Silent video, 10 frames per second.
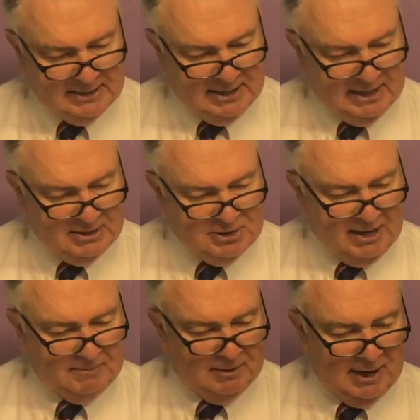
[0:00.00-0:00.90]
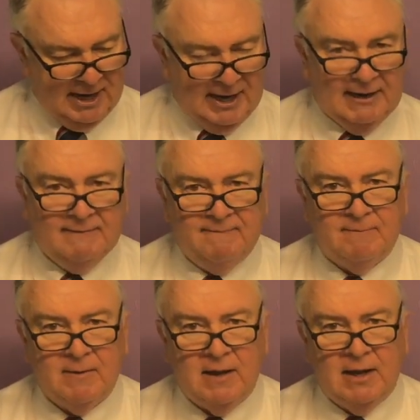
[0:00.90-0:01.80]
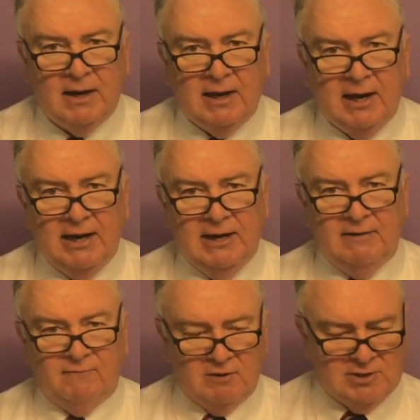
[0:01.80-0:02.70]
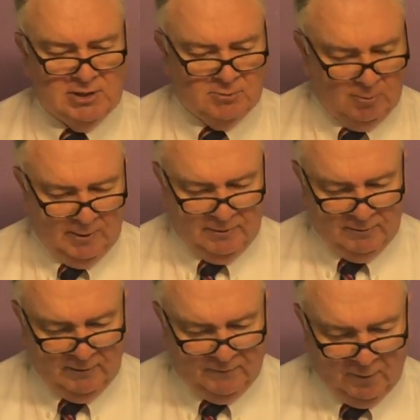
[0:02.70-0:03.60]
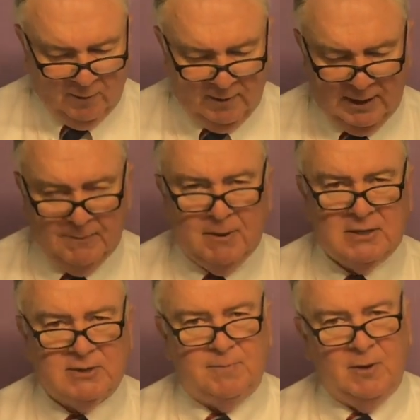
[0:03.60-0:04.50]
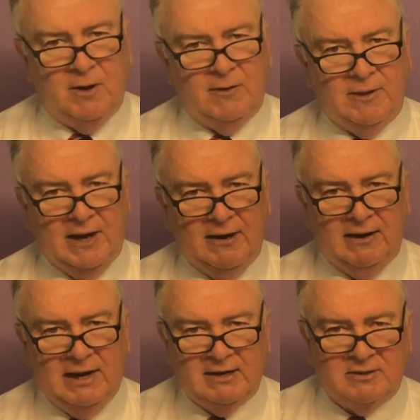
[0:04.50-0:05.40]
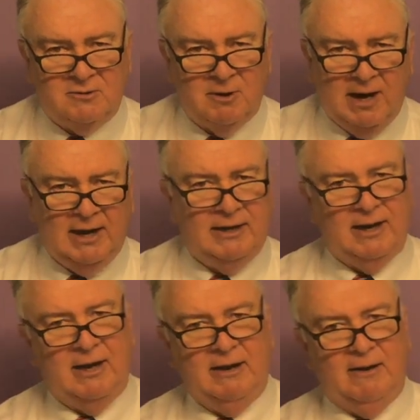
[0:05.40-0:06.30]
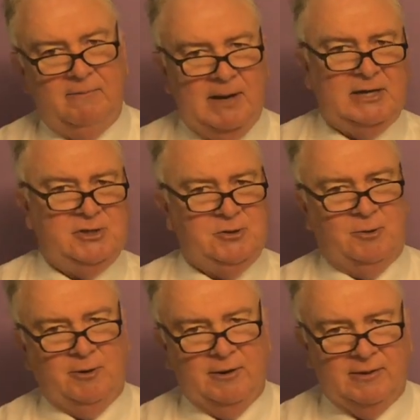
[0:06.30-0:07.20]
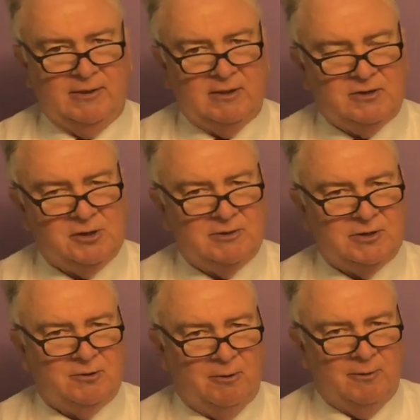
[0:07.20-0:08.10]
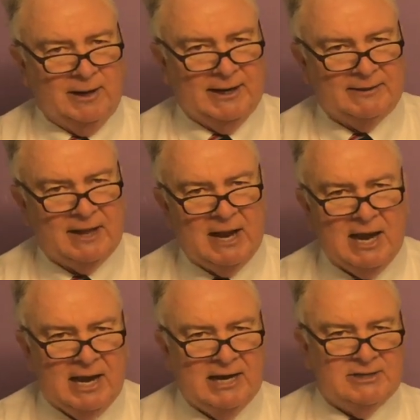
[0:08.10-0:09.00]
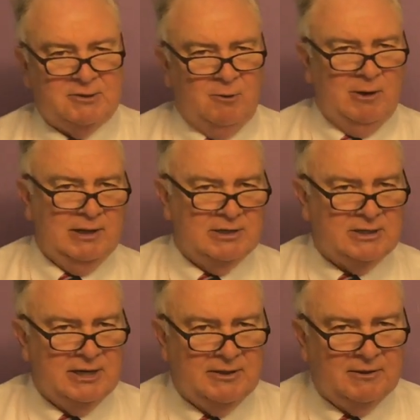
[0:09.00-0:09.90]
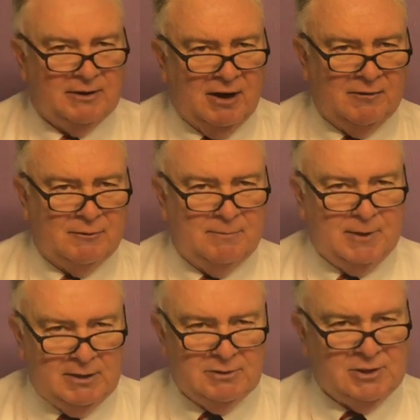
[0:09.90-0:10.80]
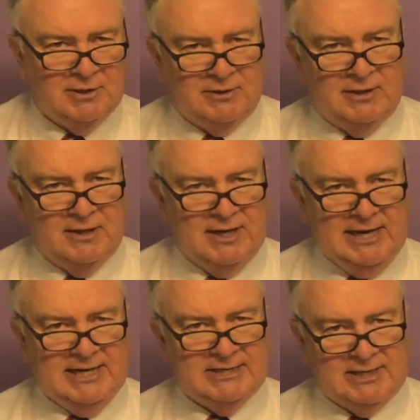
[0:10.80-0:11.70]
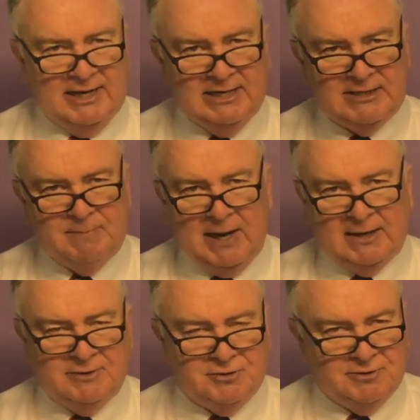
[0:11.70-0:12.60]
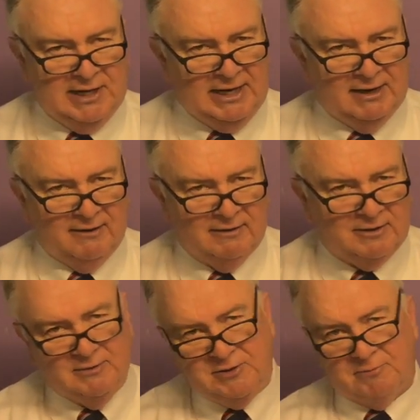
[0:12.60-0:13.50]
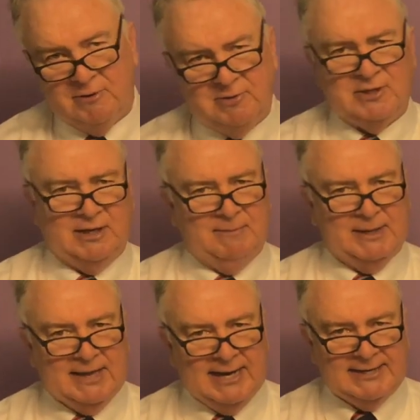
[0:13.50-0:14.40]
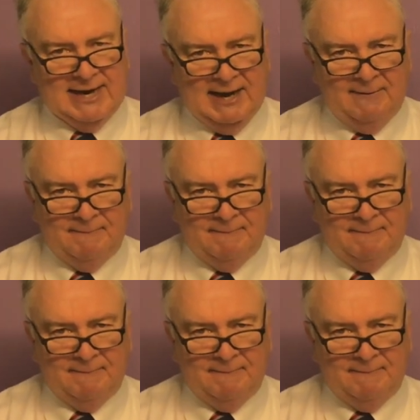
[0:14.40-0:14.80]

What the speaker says: and in chapter 9, and in verses 1 through 4, the Apostle Paul there, he is trying to make sure that the church of Corinth is going to send their contribution to the needy saints back in Judea or to Jerusalem at that time.